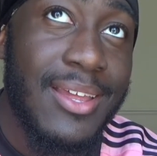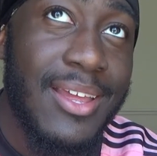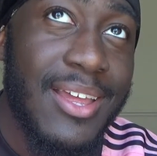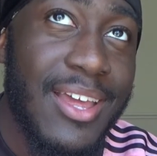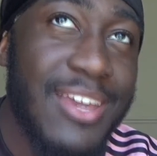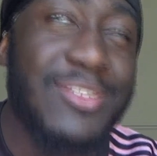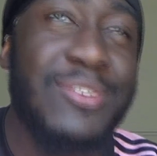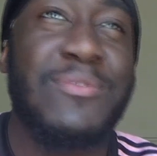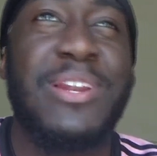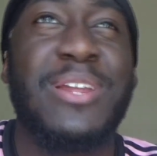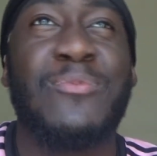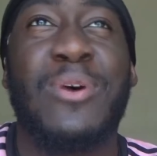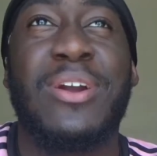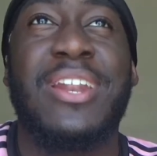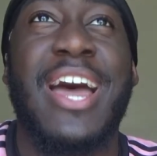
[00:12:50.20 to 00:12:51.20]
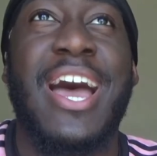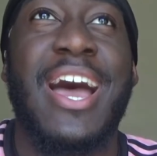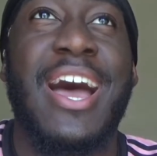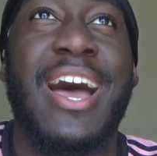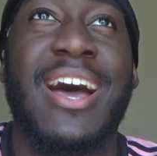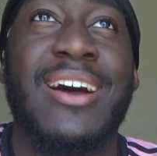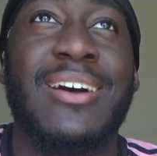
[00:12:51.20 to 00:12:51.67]
it's not really one that
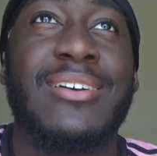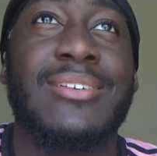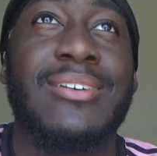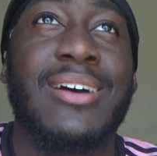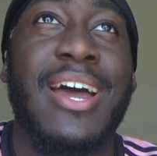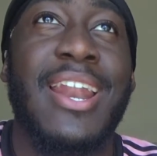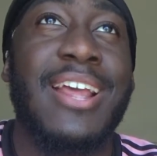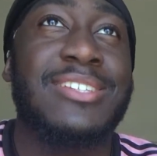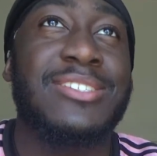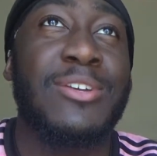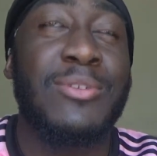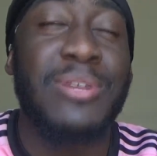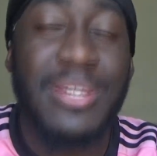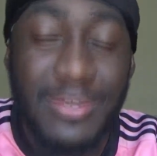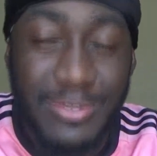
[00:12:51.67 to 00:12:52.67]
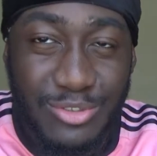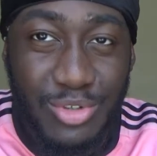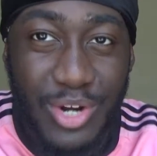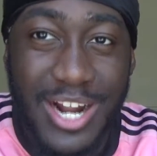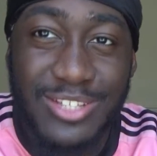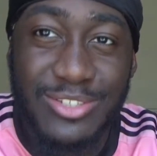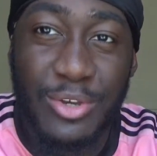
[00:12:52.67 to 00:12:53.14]
I necessarily
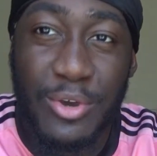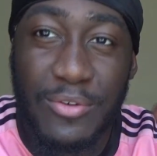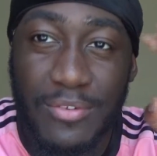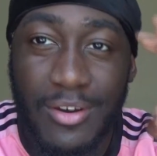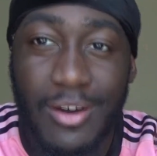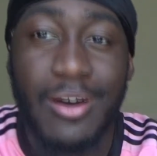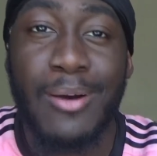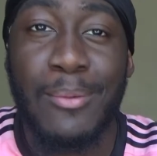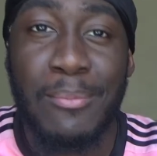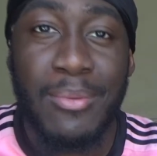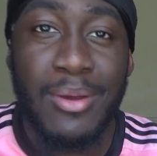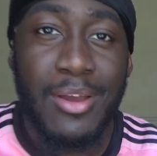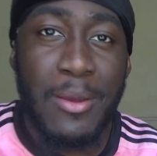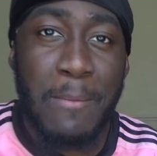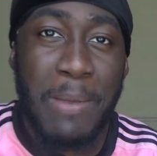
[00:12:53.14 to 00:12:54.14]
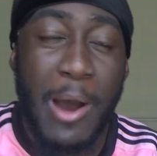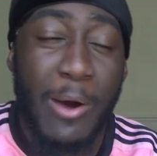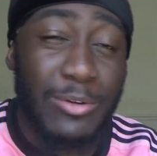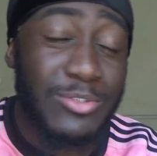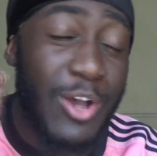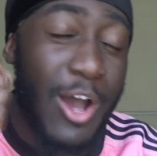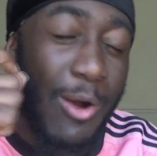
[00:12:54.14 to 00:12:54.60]
tried to overcome,
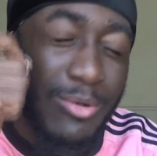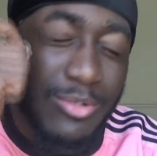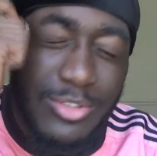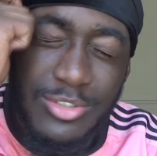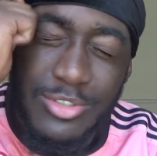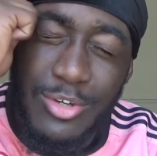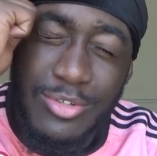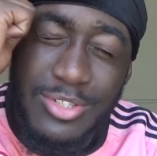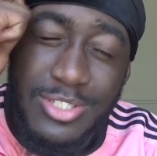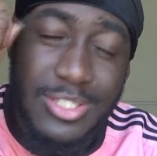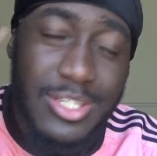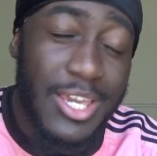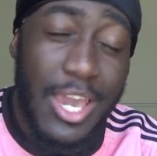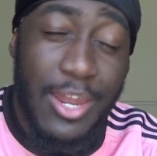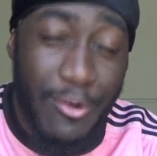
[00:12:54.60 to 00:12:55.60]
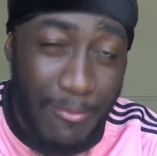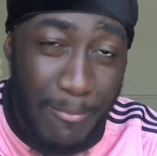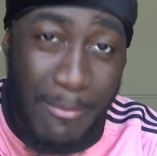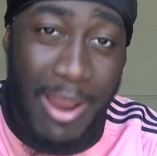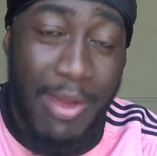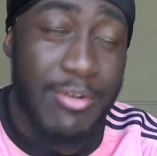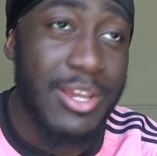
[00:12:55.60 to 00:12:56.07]
but I was so scared of
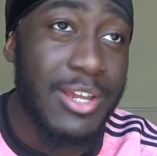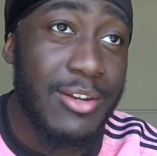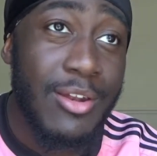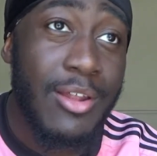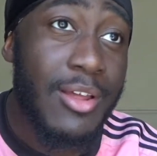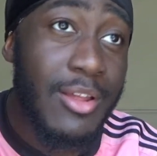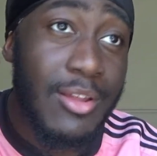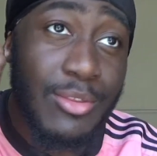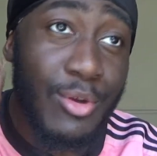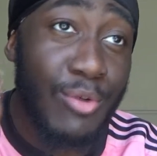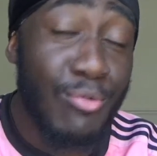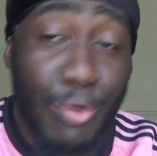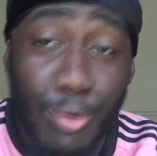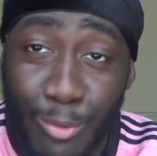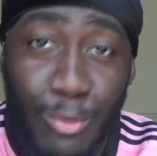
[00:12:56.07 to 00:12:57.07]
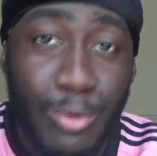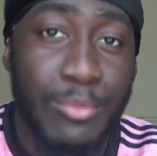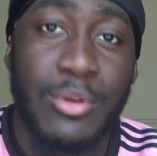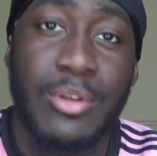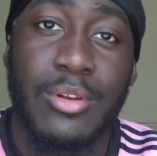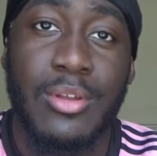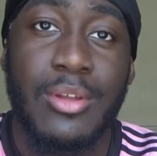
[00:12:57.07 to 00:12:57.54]
marrying the wrong
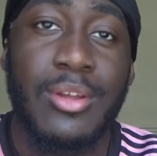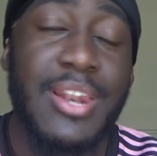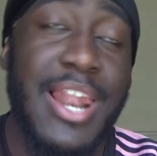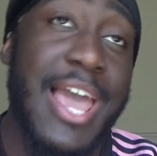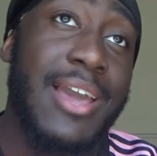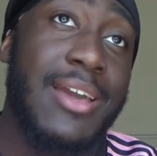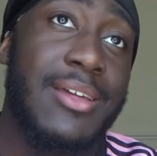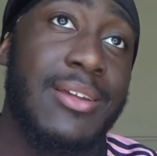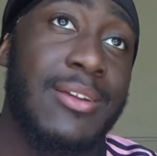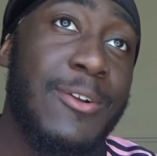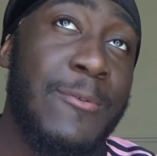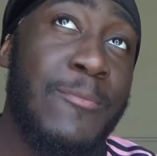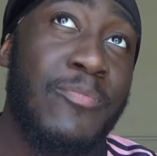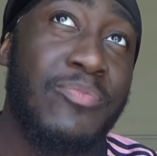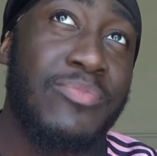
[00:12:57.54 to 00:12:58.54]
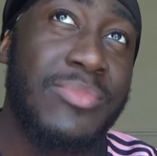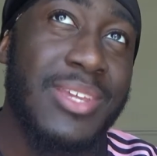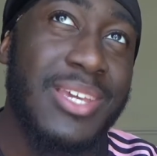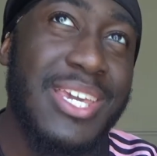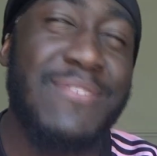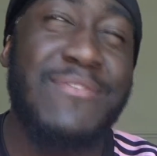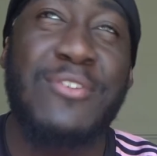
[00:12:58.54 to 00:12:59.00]
woman. Like,
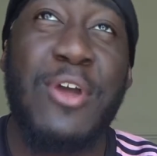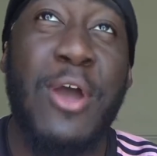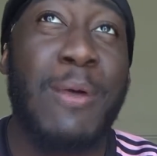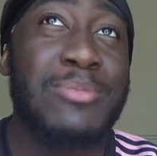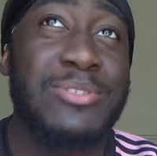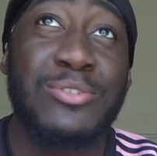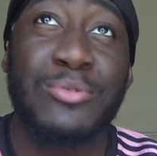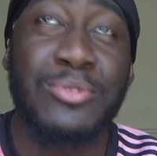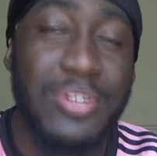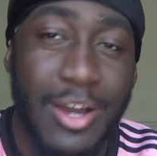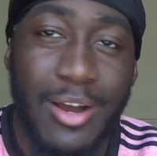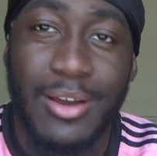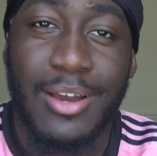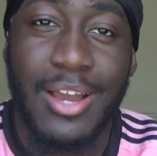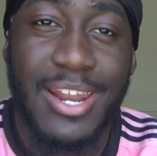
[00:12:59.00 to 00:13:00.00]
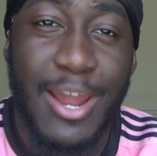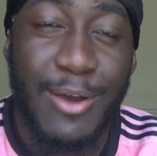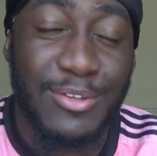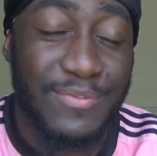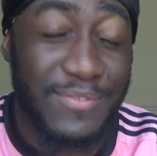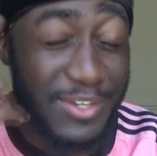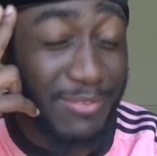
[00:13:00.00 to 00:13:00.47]
even though I'm still young, and I
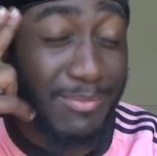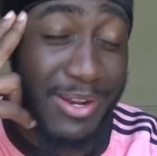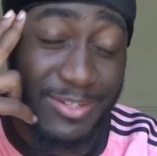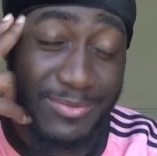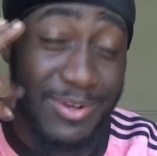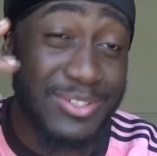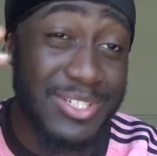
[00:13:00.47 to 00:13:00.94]
was thinking about this when I was